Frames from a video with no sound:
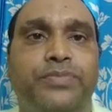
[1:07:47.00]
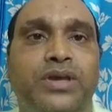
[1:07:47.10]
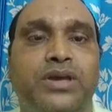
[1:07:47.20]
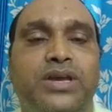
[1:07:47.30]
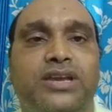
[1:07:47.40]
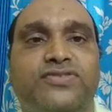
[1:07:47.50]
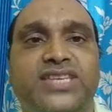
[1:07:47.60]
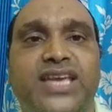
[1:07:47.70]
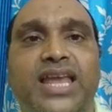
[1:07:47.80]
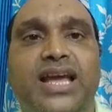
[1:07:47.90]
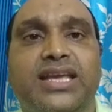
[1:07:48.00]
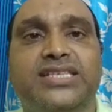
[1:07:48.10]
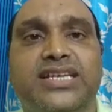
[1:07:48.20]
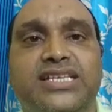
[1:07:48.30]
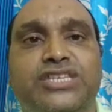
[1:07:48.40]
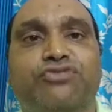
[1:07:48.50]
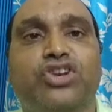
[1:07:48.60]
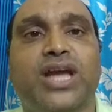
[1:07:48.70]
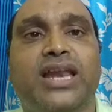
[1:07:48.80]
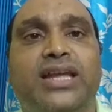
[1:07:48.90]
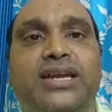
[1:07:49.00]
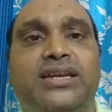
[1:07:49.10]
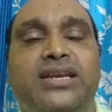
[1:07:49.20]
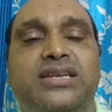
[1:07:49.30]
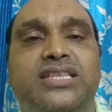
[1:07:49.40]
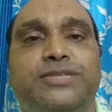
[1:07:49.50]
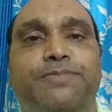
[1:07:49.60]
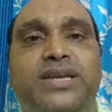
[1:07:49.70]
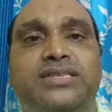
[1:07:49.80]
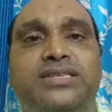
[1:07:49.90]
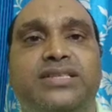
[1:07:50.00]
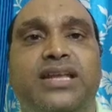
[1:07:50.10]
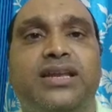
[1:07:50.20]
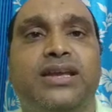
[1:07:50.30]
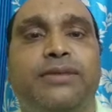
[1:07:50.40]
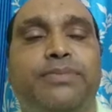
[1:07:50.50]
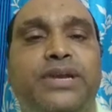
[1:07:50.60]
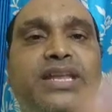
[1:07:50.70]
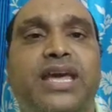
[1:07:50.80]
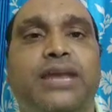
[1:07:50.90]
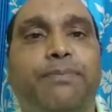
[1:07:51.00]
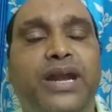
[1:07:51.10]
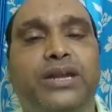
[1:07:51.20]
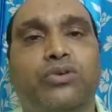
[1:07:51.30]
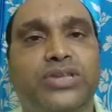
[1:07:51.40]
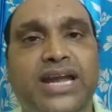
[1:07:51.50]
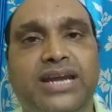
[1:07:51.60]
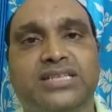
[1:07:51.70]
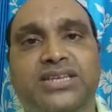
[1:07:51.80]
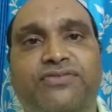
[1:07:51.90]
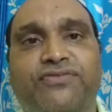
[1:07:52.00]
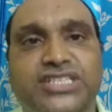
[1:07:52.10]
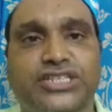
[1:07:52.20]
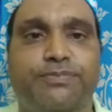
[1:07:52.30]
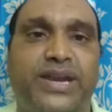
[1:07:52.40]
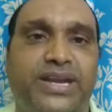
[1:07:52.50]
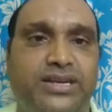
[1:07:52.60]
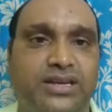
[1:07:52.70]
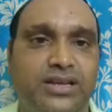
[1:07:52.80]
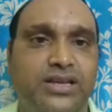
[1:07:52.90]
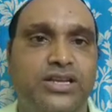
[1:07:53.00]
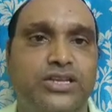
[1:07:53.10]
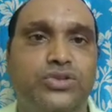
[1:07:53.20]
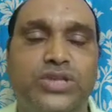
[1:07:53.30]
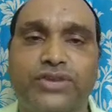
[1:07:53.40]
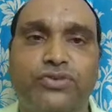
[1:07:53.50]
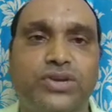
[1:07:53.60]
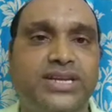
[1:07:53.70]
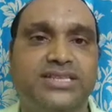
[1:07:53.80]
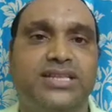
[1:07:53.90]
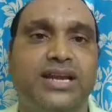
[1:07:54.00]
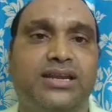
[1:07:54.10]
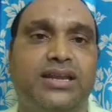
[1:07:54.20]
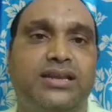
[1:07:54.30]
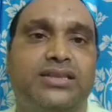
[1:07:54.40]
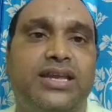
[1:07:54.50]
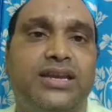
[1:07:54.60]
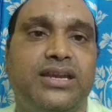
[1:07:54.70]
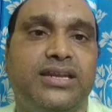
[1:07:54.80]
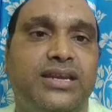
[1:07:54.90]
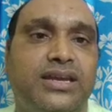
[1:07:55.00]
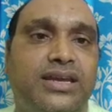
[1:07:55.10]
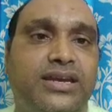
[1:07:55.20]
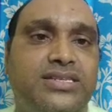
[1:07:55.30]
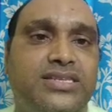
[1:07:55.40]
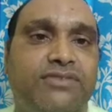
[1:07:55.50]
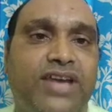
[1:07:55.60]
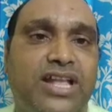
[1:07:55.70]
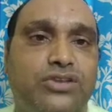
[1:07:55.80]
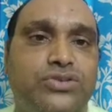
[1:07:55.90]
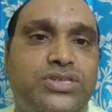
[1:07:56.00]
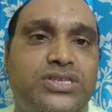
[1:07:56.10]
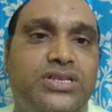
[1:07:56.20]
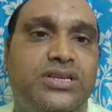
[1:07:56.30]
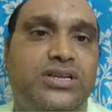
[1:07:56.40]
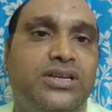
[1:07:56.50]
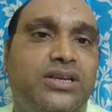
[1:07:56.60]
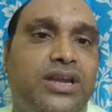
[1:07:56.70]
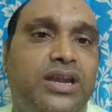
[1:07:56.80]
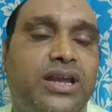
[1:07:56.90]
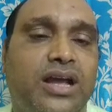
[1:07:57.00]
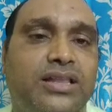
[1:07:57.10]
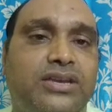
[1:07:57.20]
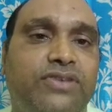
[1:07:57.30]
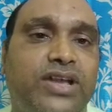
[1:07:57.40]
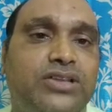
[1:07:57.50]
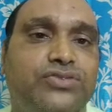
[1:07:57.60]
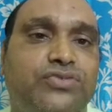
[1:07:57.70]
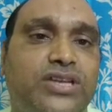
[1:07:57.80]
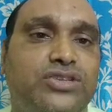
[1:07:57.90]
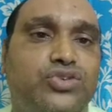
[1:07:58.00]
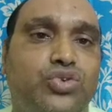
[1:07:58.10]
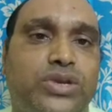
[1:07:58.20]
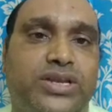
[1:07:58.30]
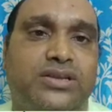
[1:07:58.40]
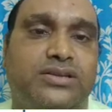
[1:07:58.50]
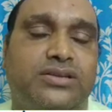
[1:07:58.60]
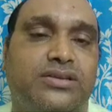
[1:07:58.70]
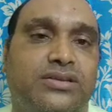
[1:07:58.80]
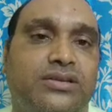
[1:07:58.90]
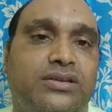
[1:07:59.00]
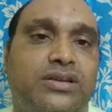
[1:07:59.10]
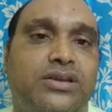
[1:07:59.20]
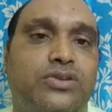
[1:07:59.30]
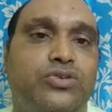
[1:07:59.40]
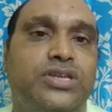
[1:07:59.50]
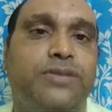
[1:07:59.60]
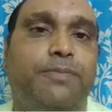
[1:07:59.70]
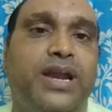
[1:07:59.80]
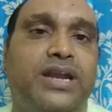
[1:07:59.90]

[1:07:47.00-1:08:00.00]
If calloc can successfully allocate the space, then PTR point out the address of first byte. So therefore it is not null. Then it reads the values, and all that values we are storing using pointer